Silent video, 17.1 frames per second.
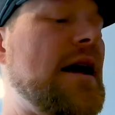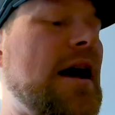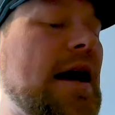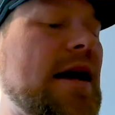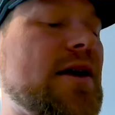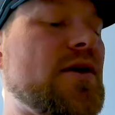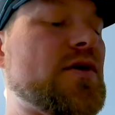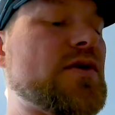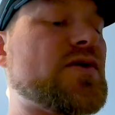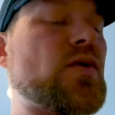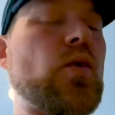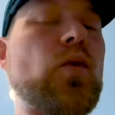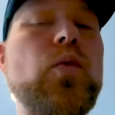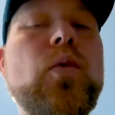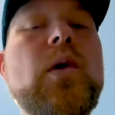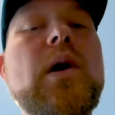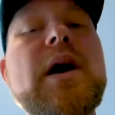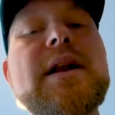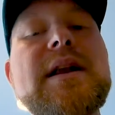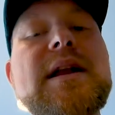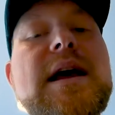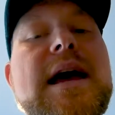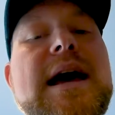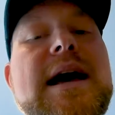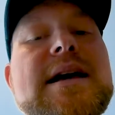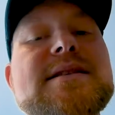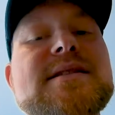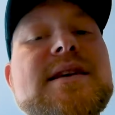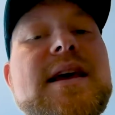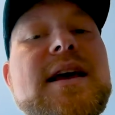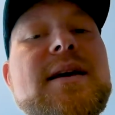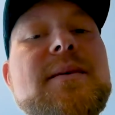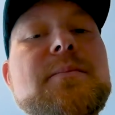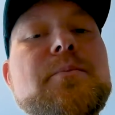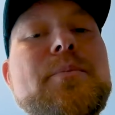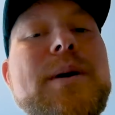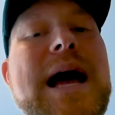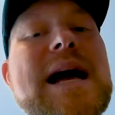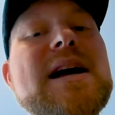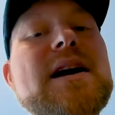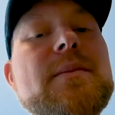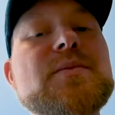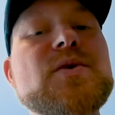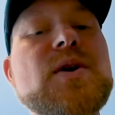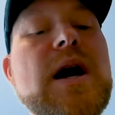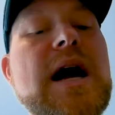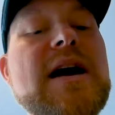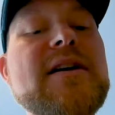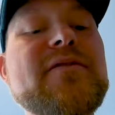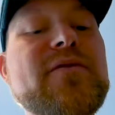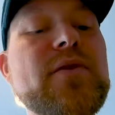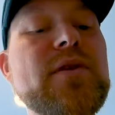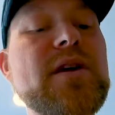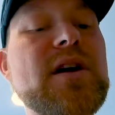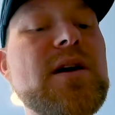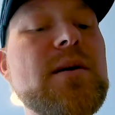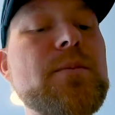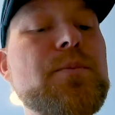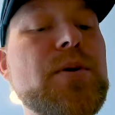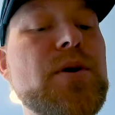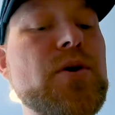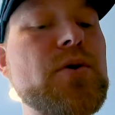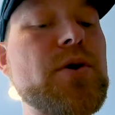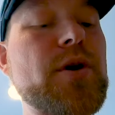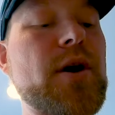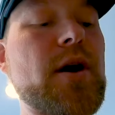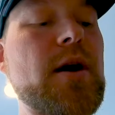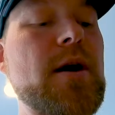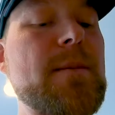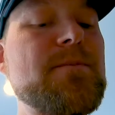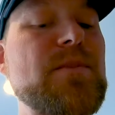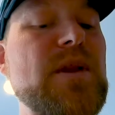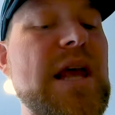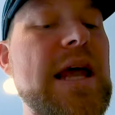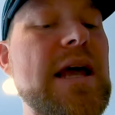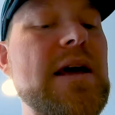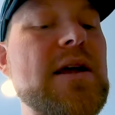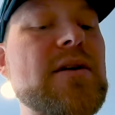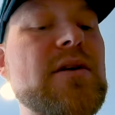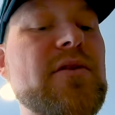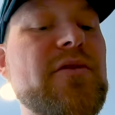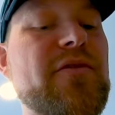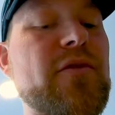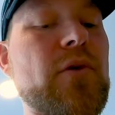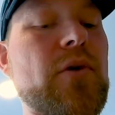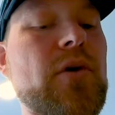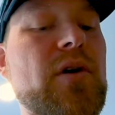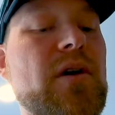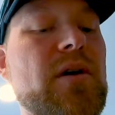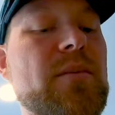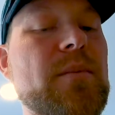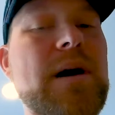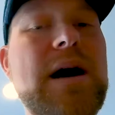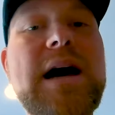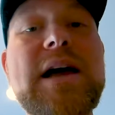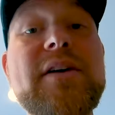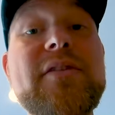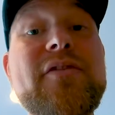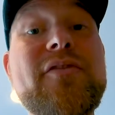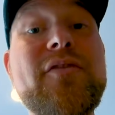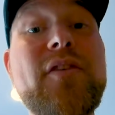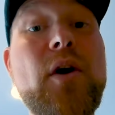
I use one as a backup drive for the computer and for my my